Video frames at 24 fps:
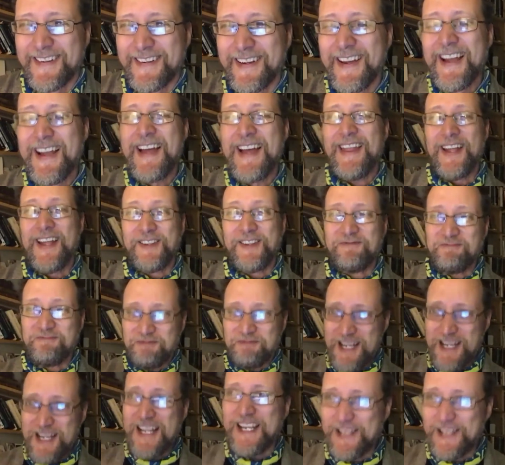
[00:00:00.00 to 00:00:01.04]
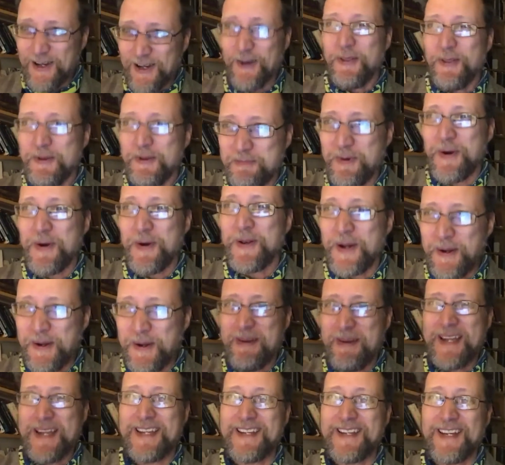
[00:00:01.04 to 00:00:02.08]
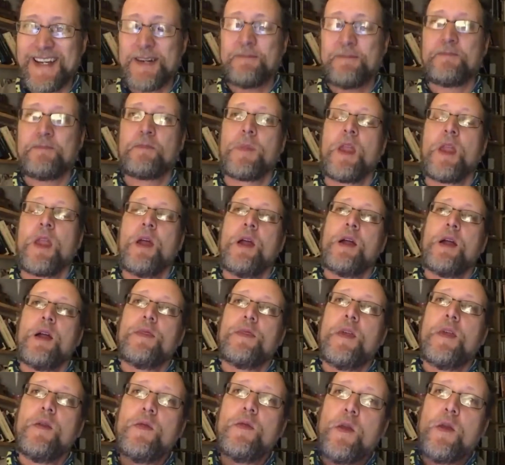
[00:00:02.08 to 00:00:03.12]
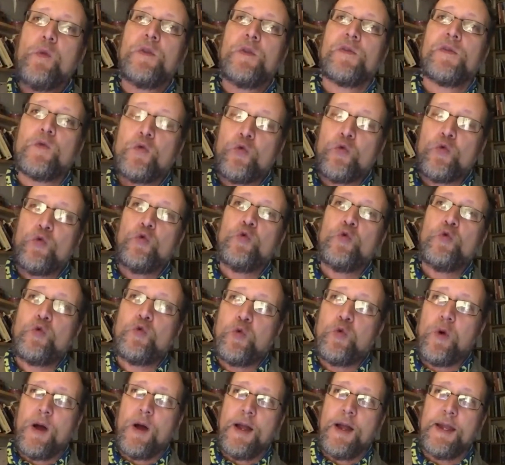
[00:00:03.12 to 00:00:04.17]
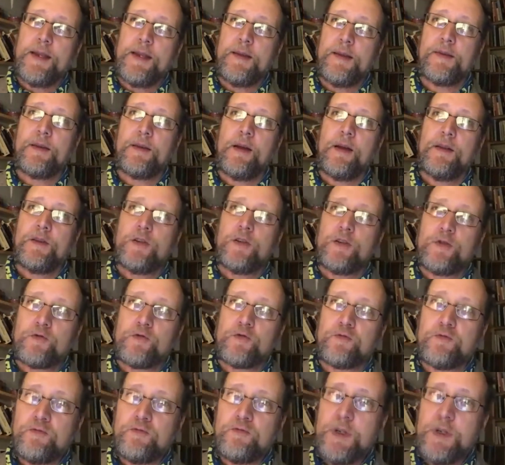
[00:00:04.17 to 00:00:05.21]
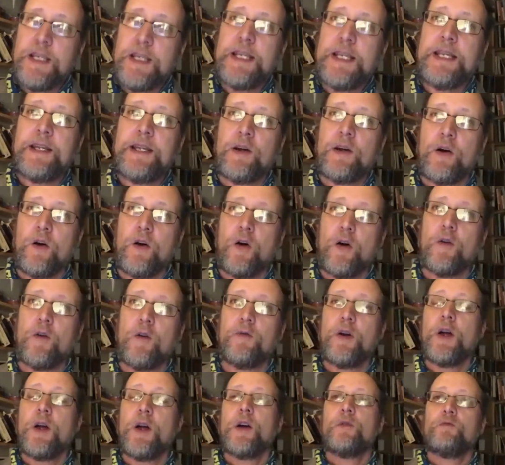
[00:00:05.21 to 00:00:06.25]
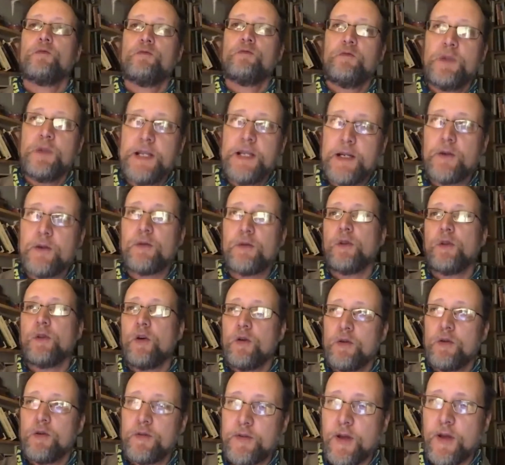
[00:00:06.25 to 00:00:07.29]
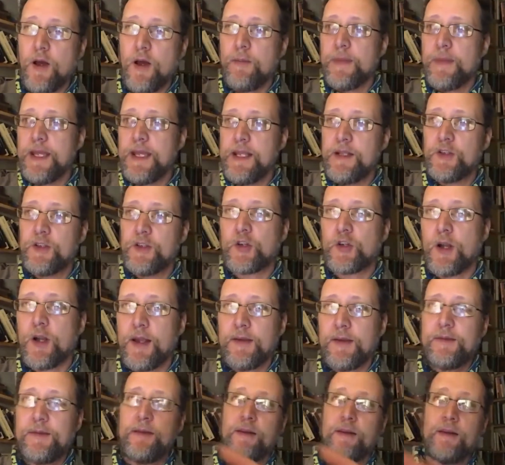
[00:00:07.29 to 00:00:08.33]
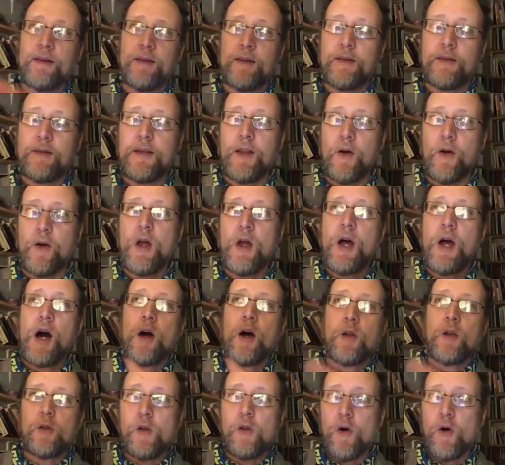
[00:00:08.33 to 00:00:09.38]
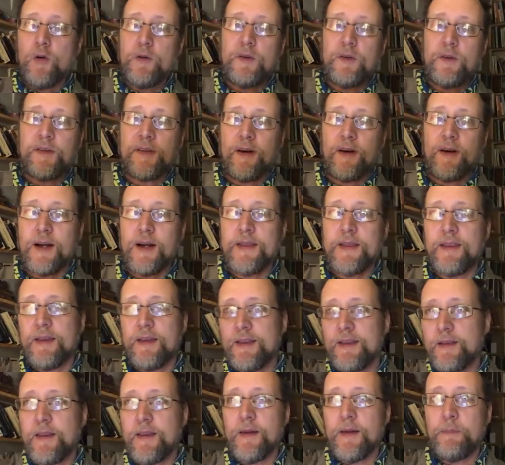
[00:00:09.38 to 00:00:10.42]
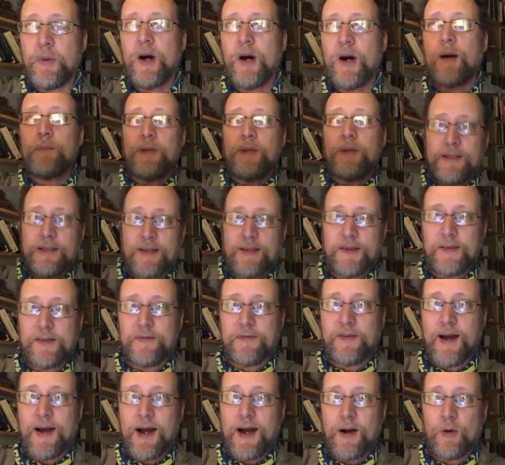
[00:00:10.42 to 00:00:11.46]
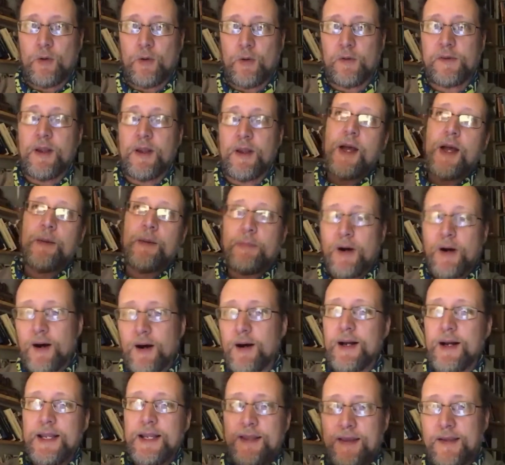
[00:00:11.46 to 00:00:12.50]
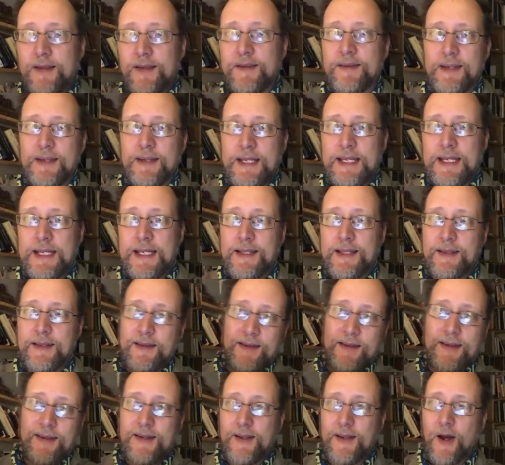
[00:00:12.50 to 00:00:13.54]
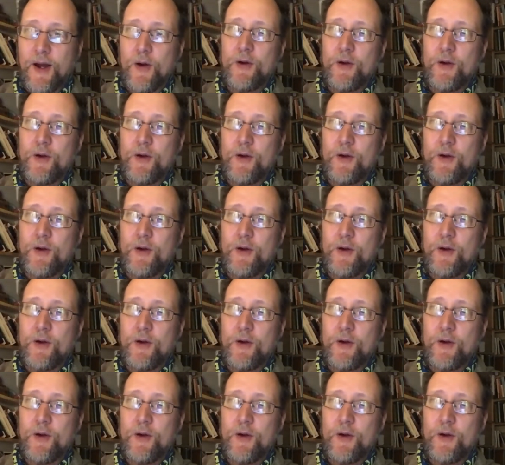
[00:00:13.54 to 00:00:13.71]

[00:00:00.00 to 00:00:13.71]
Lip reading: That's really not the point I'm making. There was always a degree of real long-term interest and, you know, alongside the public disavowals, behind the scenes, you know,